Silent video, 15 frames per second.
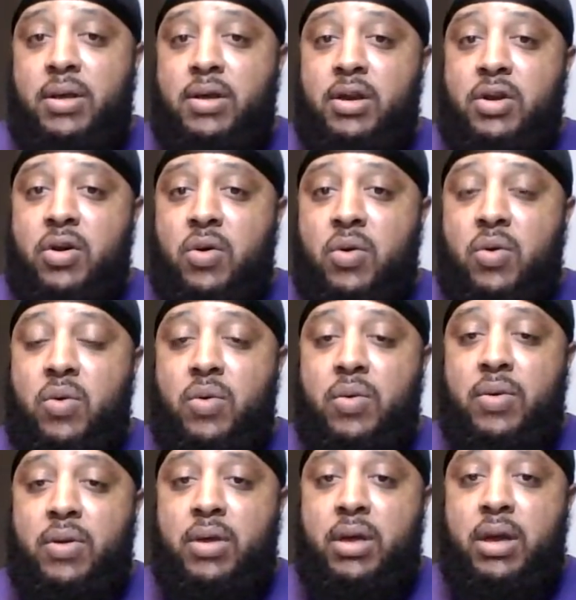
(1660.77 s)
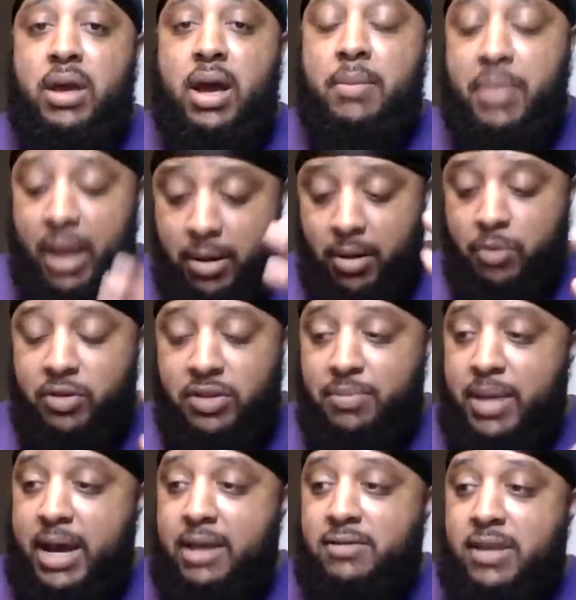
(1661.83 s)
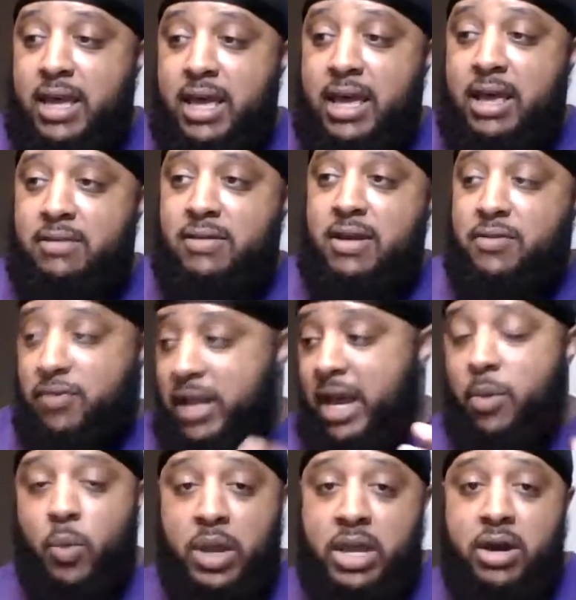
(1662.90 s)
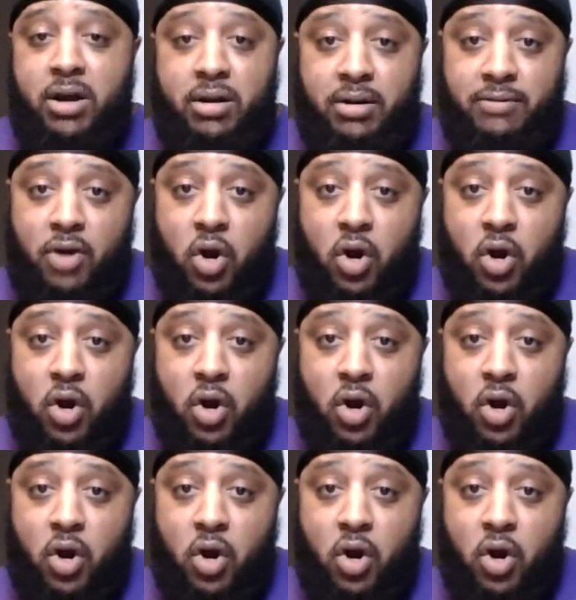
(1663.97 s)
I'm with the mindset as if like we are